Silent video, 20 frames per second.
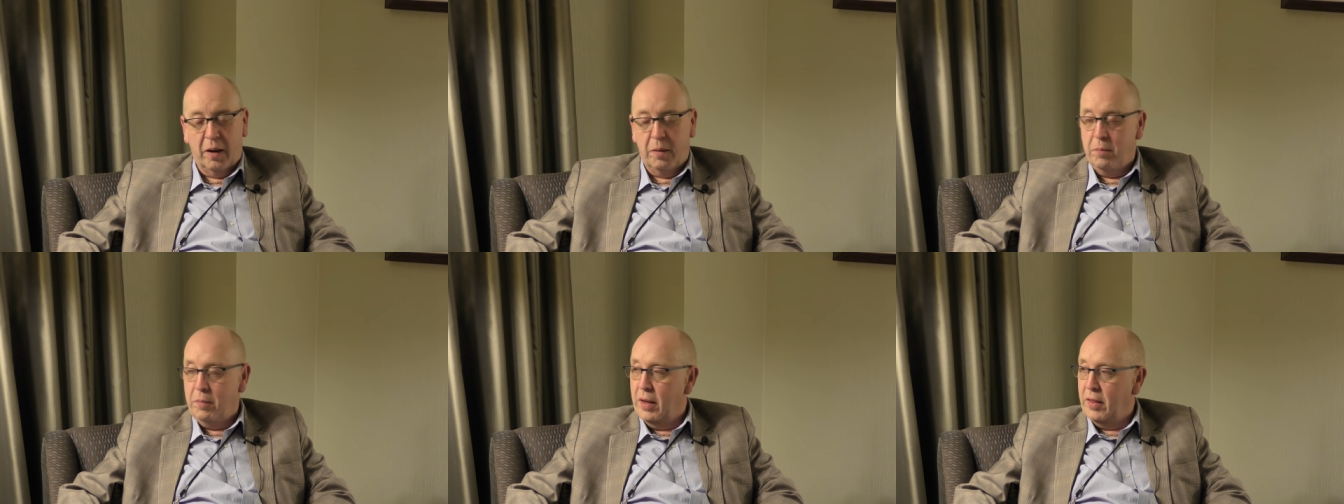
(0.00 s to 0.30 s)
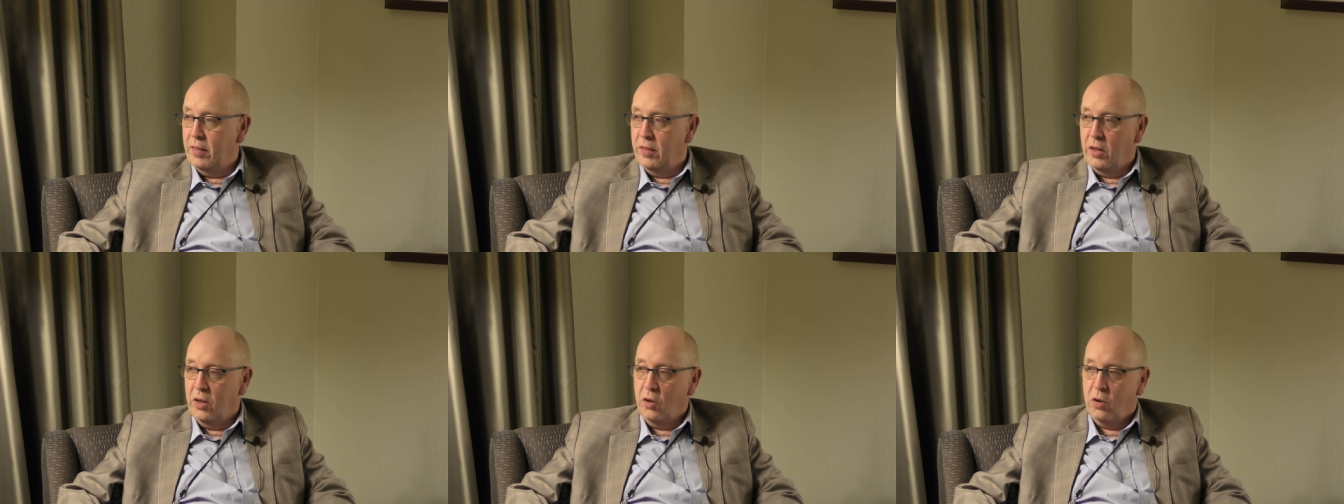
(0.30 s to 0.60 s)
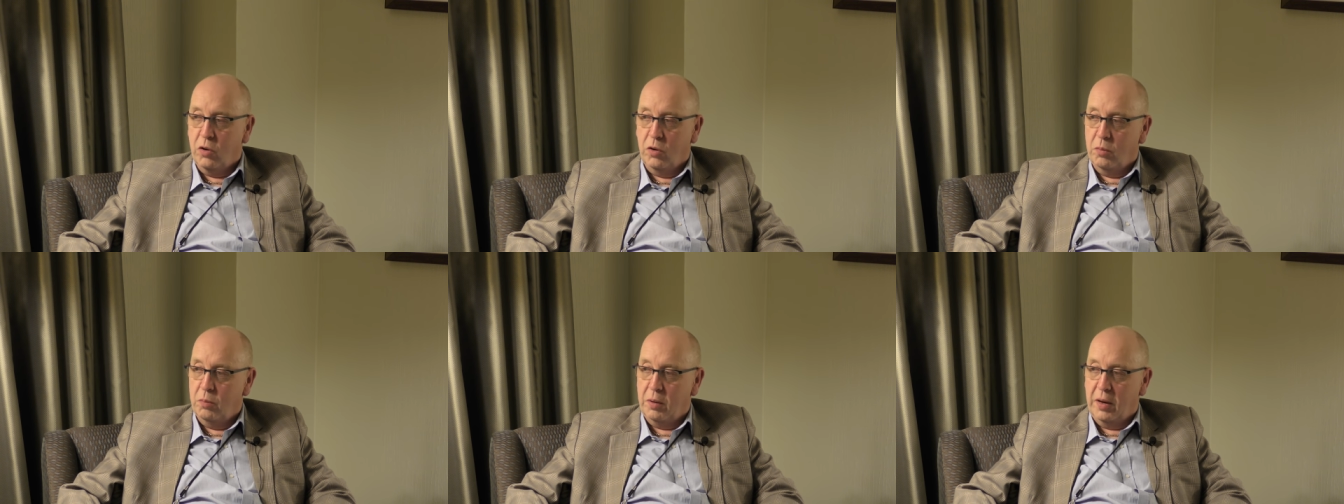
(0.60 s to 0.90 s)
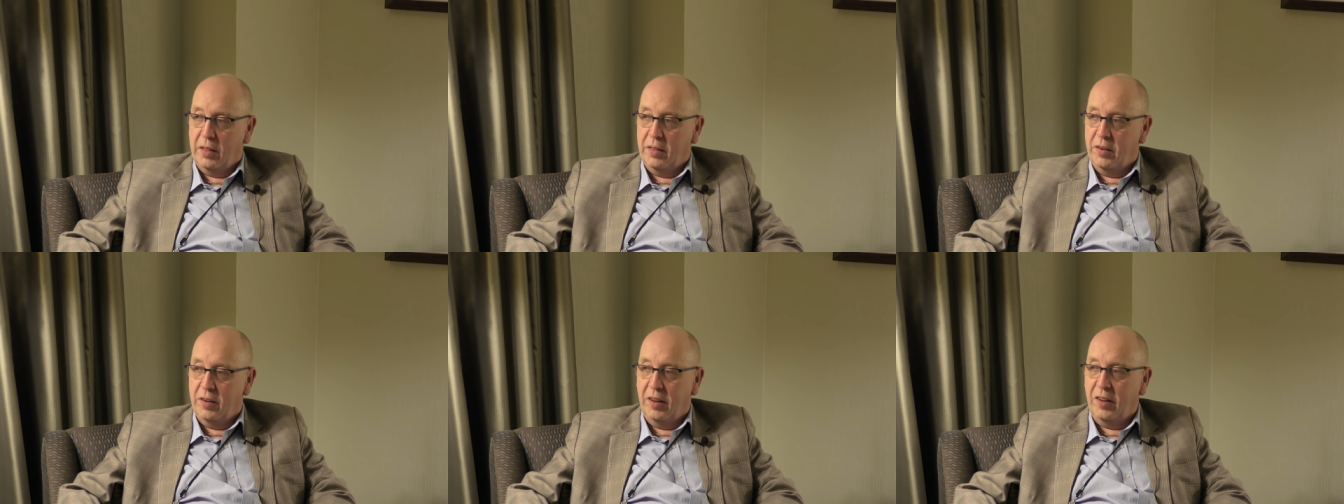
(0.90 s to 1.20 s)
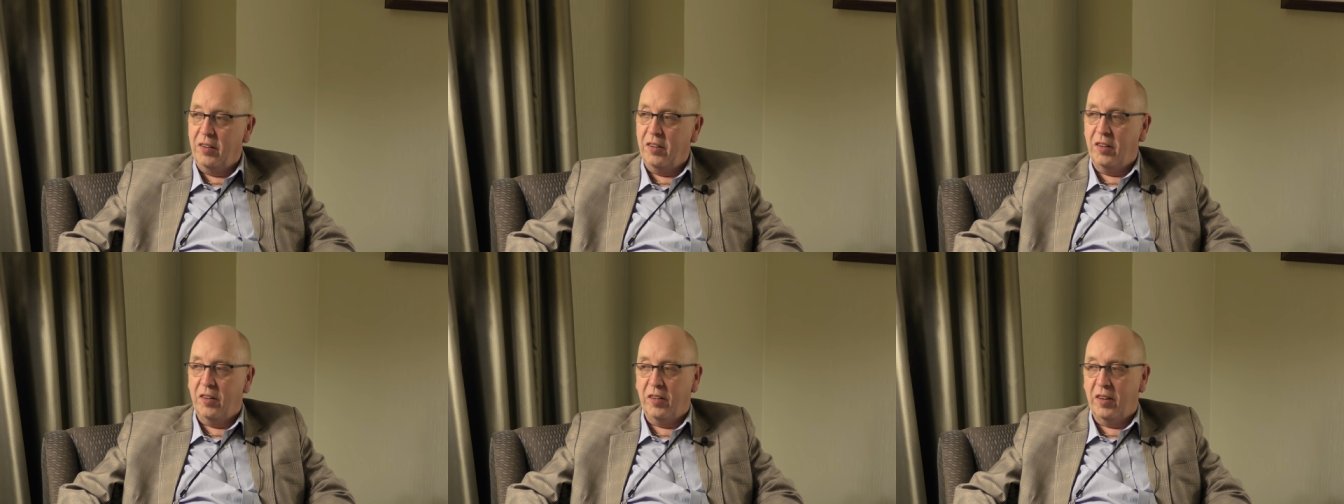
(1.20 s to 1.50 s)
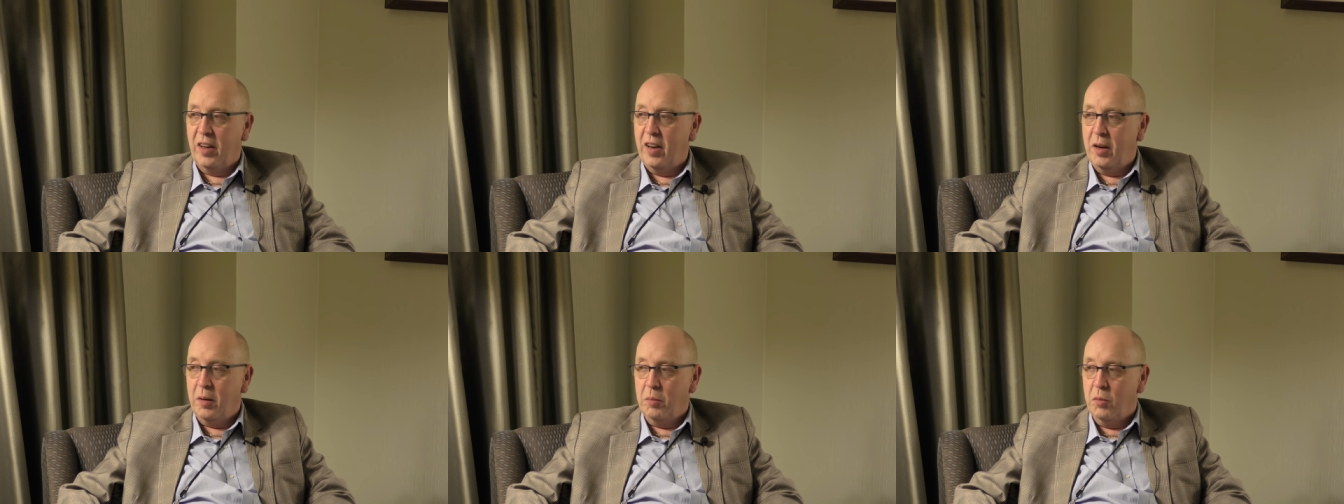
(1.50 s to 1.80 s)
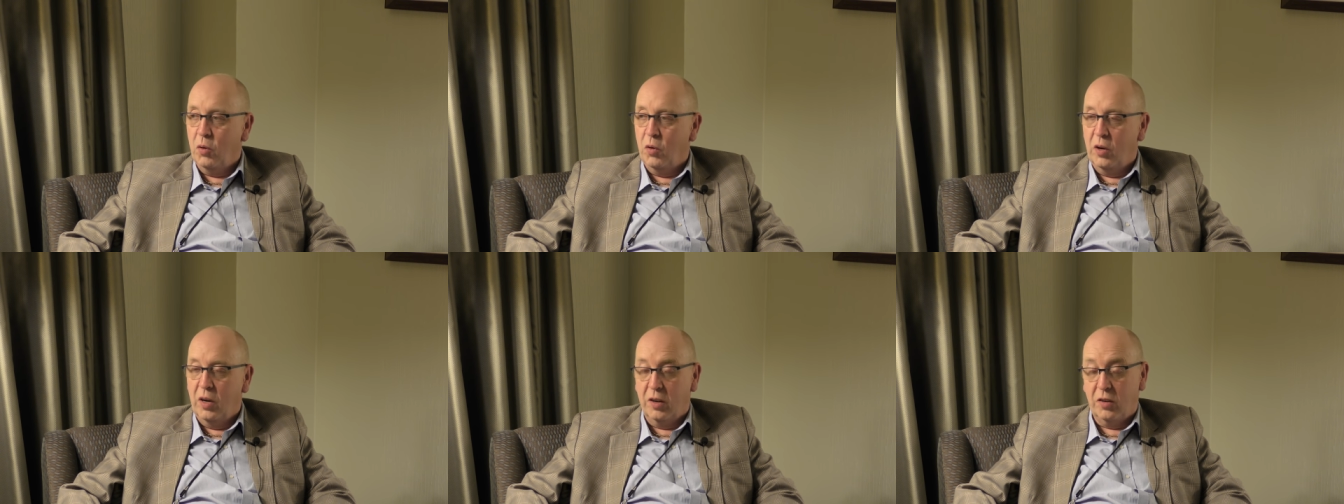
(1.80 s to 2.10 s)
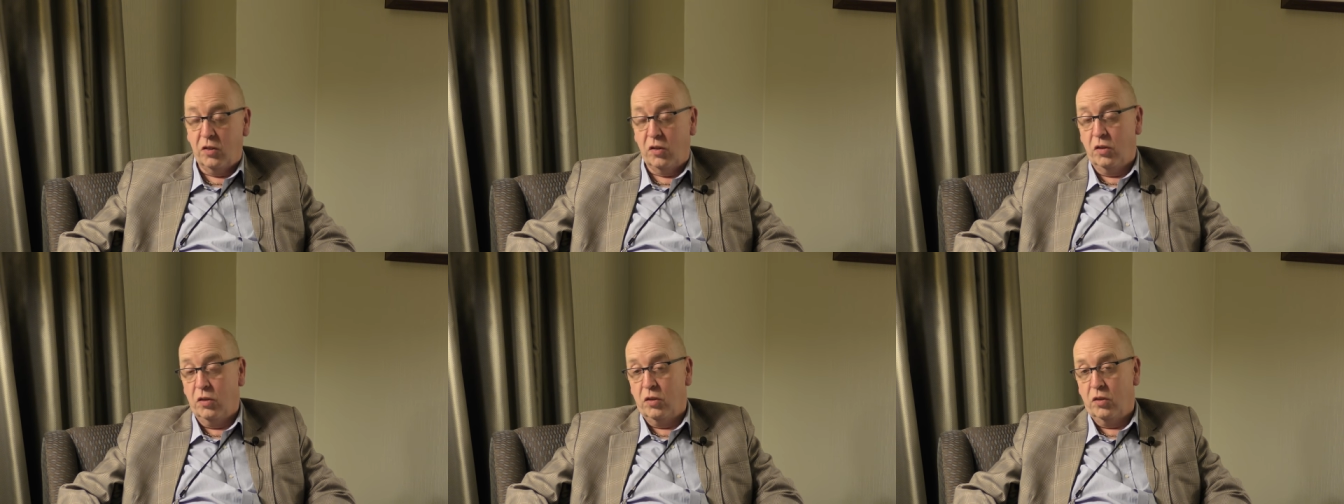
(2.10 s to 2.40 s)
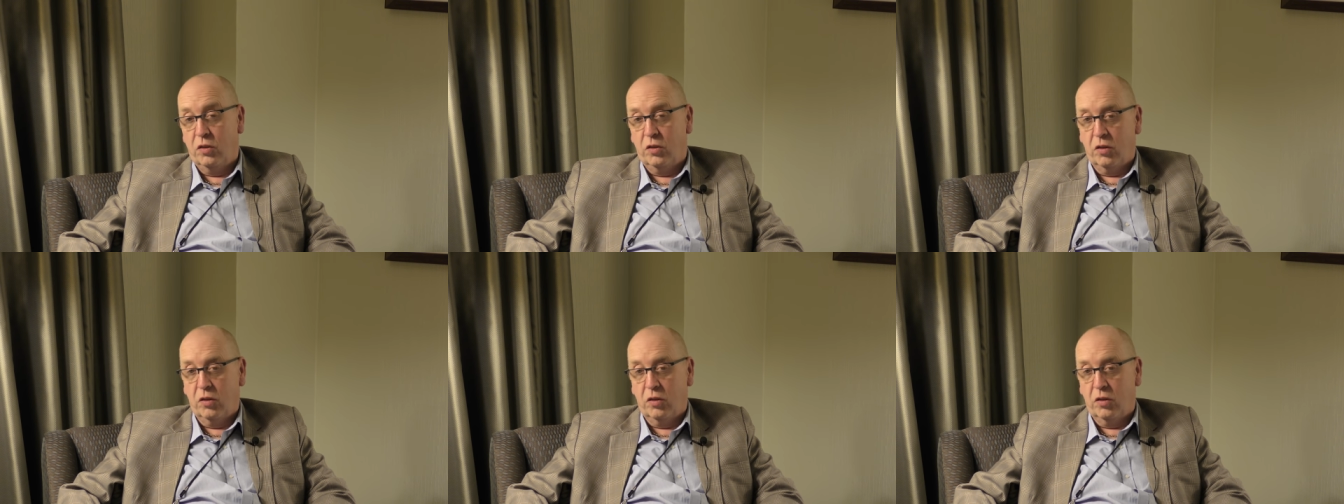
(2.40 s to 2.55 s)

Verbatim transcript: it meant that you couldn't play the DCC anymore unless you